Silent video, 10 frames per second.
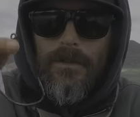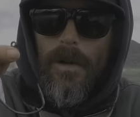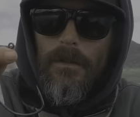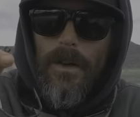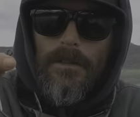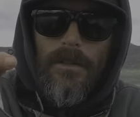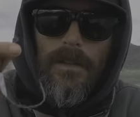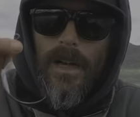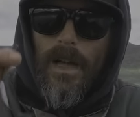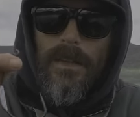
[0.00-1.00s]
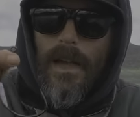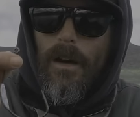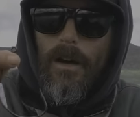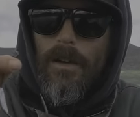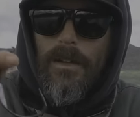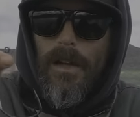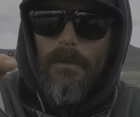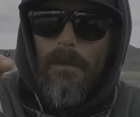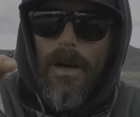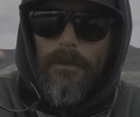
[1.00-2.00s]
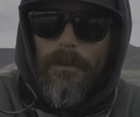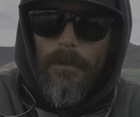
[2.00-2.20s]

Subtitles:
12-aughts are not that hard to come by for